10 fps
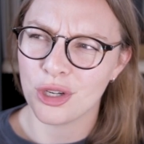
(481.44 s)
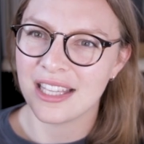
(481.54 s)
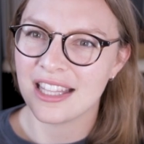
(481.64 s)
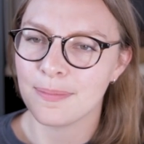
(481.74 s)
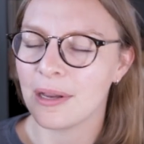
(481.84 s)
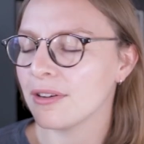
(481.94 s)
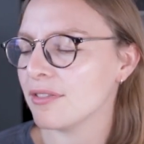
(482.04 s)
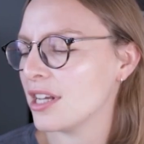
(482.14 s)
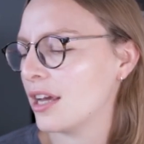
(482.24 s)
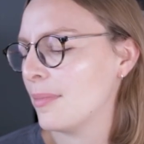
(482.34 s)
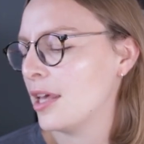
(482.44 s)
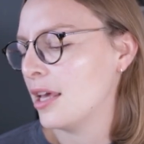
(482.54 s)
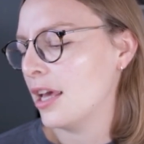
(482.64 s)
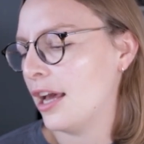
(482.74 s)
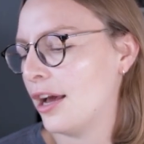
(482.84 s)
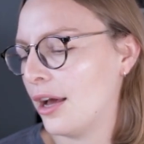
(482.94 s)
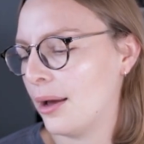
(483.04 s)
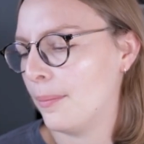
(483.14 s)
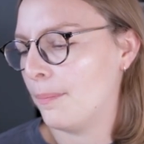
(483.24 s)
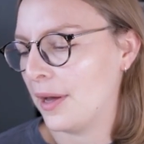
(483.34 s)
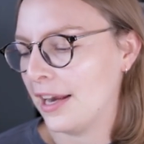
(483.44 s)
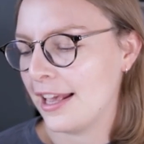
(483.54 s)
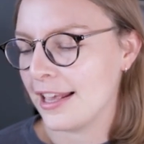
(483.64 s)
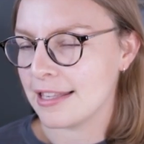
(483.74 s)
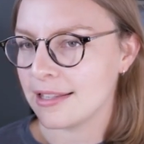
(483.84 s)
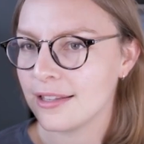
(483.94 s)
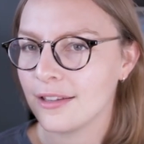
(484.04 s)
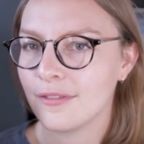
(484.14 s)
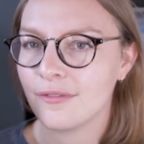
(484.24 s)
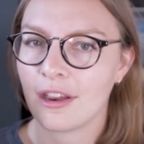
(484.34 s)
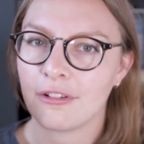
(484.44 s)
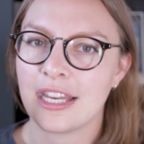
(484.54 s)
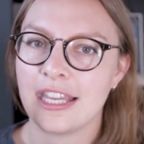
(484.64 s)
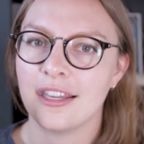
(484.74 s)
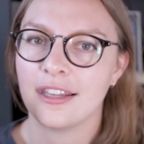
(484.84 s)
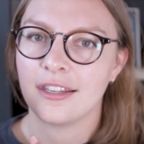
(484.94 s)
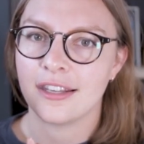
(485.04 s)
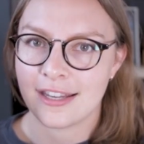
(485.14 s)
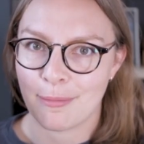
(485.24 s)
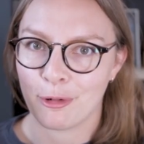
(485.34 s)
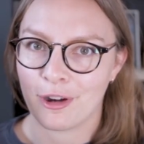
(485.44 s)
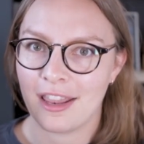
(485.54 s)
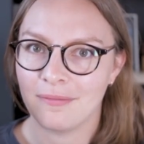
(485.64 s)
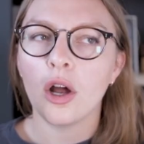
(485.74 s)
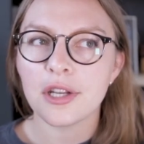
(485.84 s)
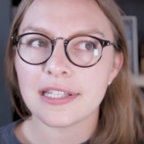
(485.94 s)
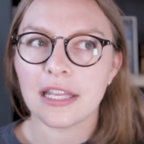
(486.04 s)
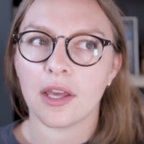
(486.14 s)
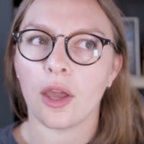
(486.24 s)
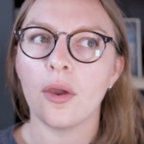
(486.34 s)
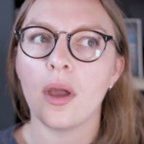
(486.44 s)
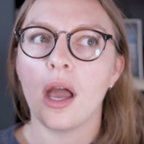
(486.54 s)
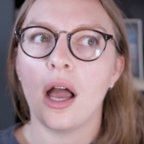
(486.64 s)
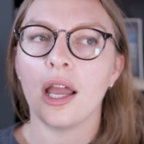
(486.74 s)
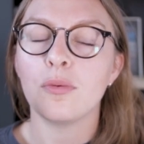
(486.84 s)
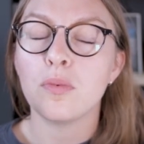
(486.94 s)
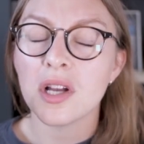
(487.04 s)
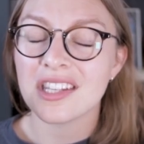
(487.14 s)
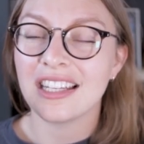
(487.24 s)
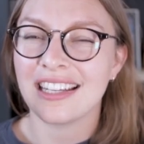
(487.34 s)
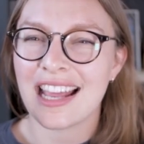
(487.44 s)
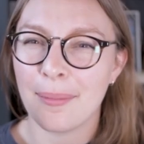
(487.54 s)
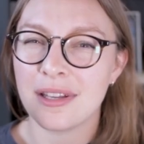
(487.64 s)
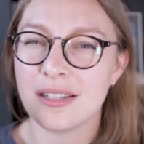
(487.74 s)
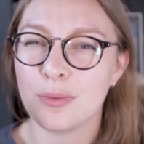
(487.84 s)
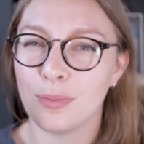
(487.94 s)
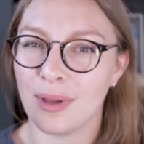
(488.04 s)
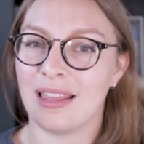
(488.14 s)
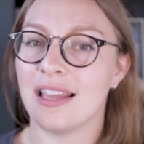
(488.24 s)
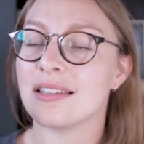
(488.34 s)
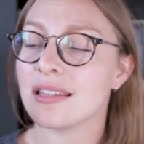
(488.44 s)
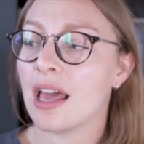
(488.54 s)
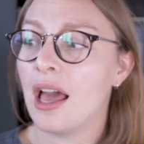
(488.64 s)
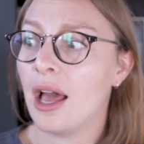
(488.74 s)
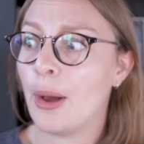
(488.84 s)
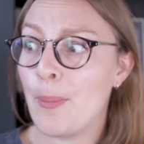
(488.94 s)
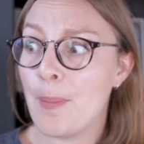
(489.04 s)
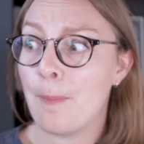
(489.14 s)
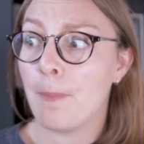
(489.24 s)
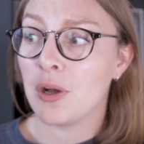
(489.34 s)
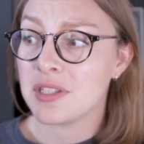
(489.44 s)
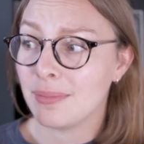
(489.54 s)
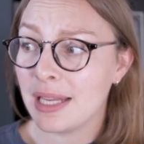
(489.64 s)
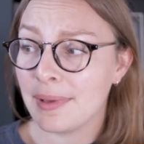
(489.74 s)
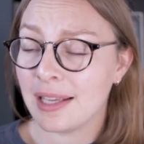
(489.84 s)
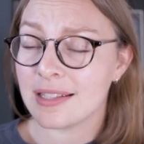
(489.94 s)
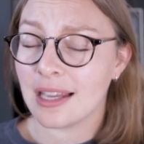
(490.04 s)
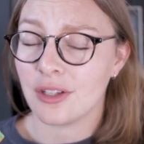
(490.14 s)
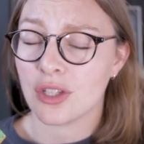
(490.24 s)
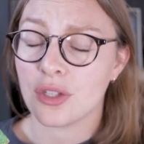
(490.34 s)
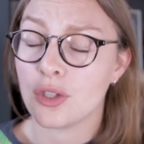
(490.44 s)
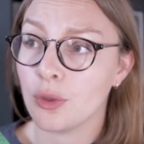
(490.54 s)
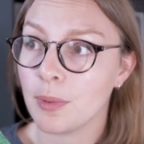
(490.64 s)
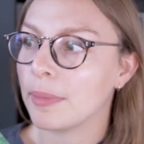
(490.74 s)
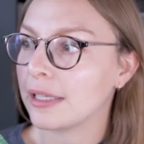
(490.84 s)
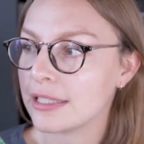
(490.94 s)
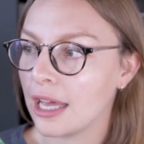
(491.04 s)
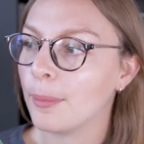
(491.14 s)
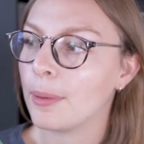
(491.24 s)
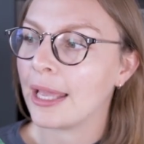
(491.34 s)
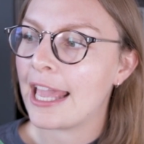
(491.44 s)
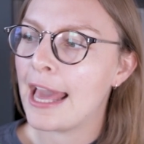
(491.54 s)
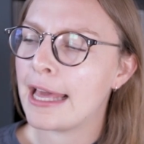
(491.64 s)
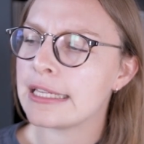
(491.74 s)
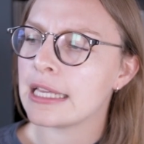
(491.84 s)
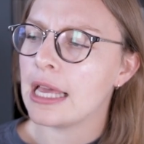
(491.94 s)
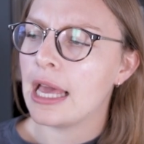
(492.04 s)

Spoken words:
during this period of time, but it is very contemporary. Honestly though, I wasn't enamored with it, possibly because I just super built it up in my head,